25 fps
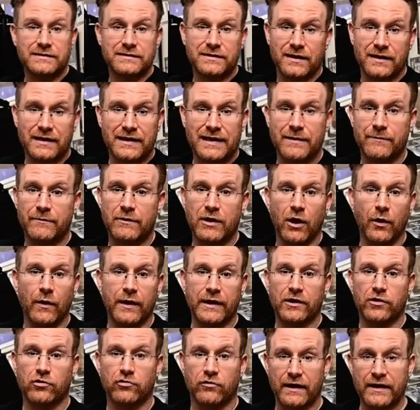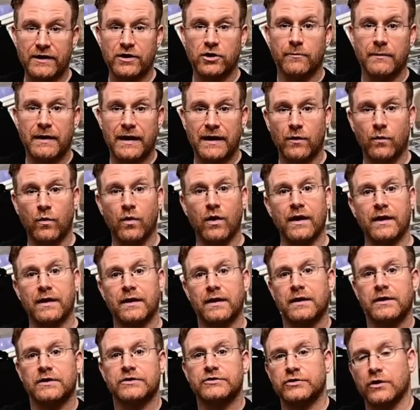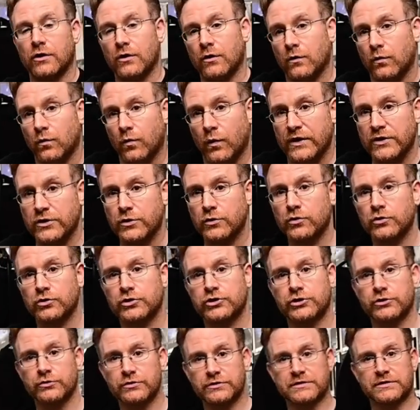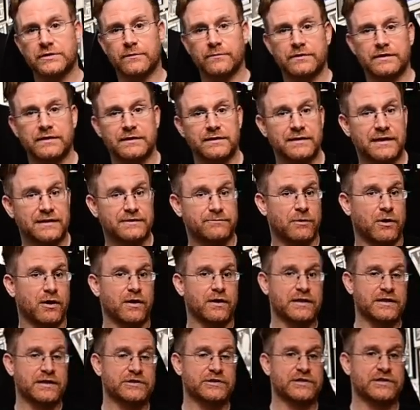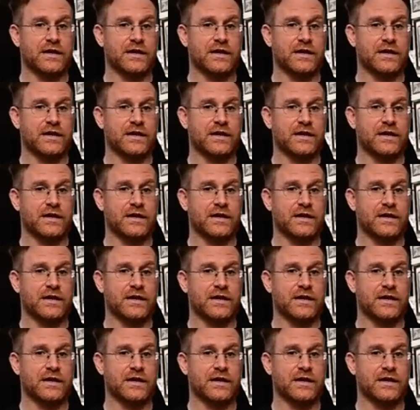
is gonna keep going, create no matter what. So when you shoot something that's part of these